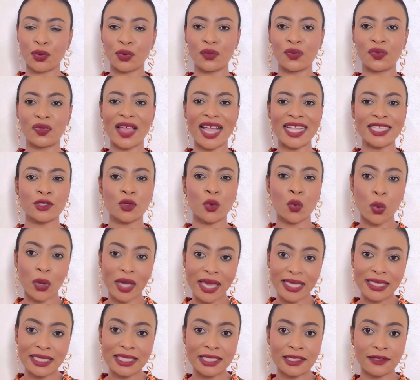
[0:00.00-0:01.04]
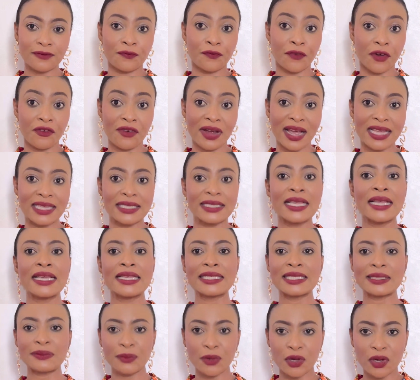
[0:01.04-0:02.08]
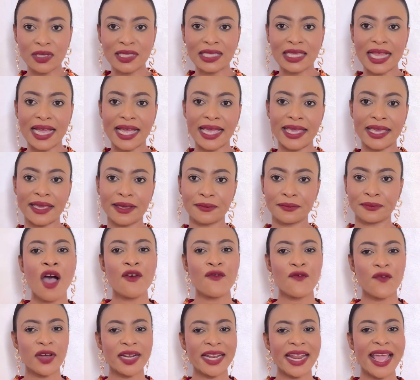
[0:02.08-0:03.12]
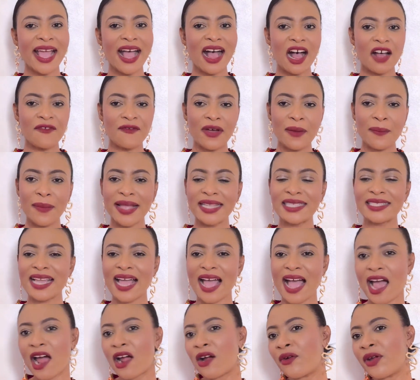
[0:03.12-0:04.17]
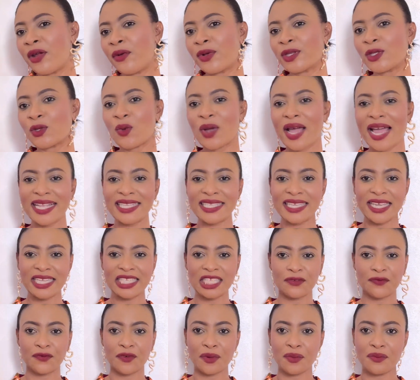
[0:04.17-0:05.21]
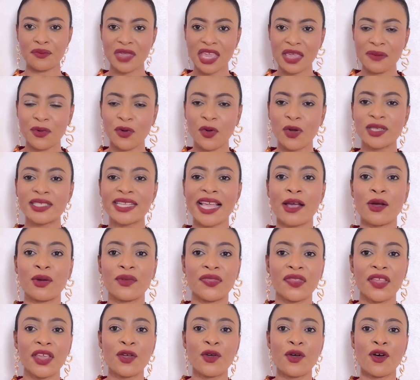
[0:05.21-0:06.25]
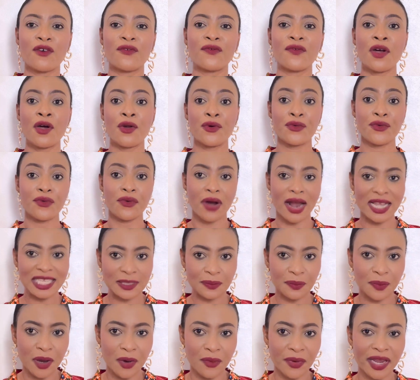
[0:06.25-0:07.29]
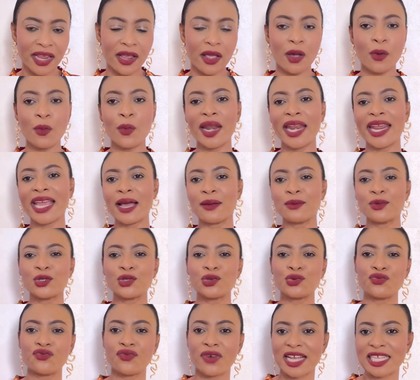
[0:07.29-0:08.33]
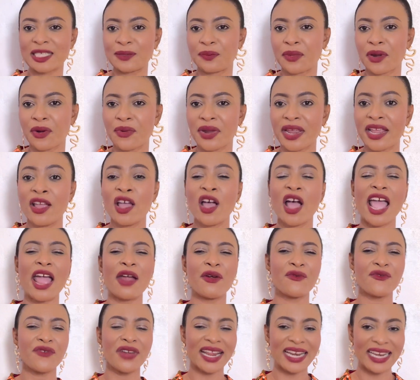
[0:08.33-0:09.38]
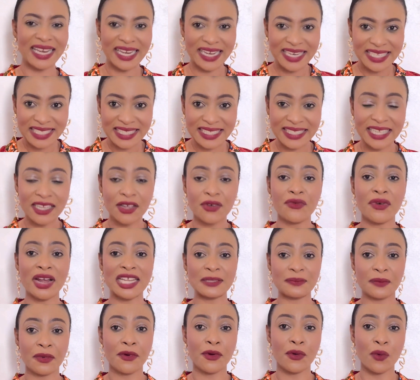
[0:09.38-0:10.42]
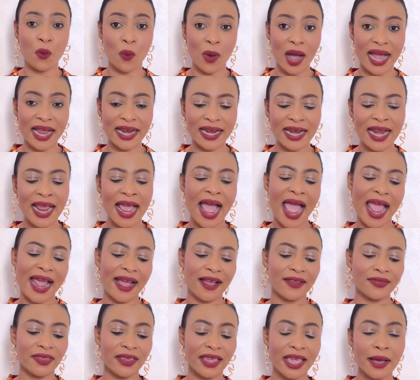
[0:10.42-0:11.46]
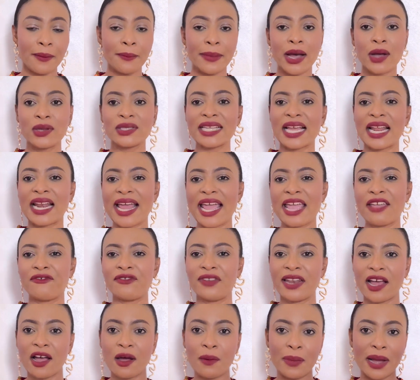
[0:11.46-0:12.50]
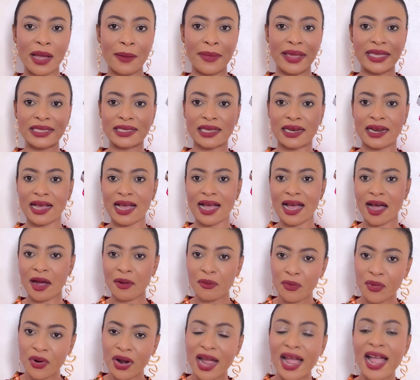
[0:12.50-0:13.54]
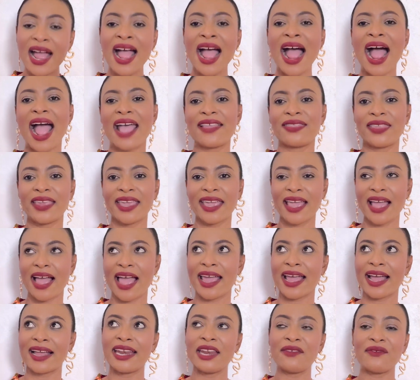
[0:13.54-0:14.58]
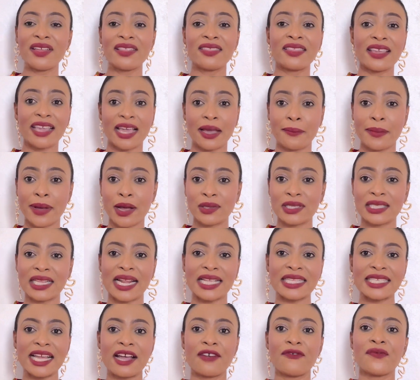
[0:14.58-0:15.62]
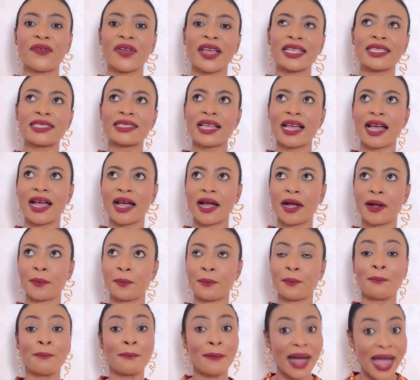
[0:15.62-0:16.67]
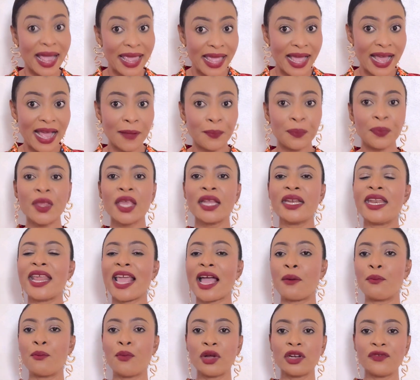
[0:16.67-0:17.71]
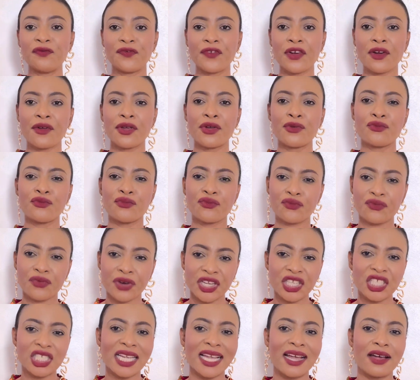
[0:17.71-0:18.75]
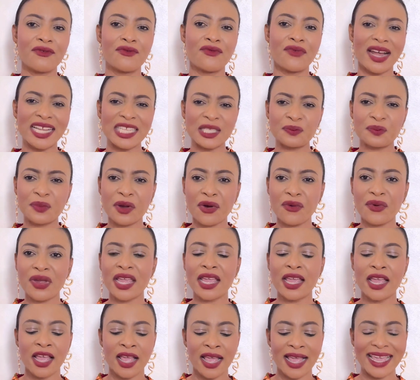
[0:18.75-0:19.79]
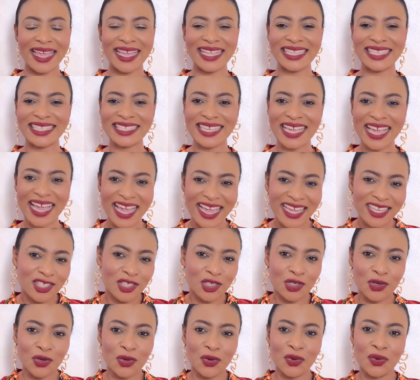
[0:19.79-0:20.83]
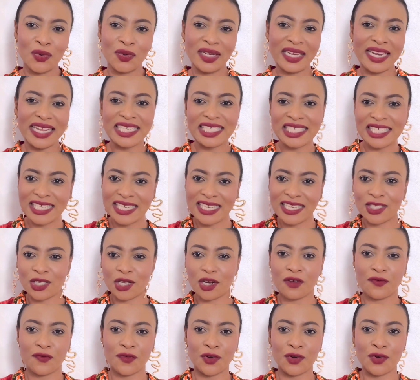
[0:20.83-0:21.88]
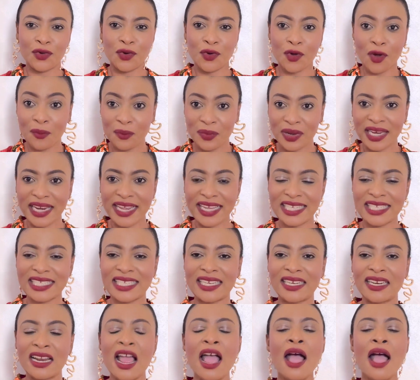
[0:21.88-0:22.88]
that Queen's fragrance smells like. For the alphabet R, it was quite easy for me because I could think of raspberry. And when it comes to raspberry, a realistic raspberry one, I can think about Alive Now by Maison Alhambra. I can even think about Lattafa's Maya. They are both very rich raspberry, intense, lychee sort of, combination.